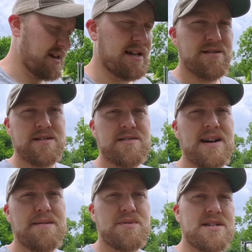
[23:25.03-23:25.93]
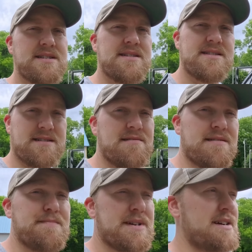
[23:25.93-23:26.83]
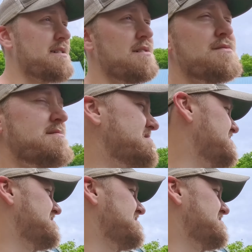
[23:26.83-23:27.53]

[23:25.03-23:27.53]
not look great, but it's gonna get colored.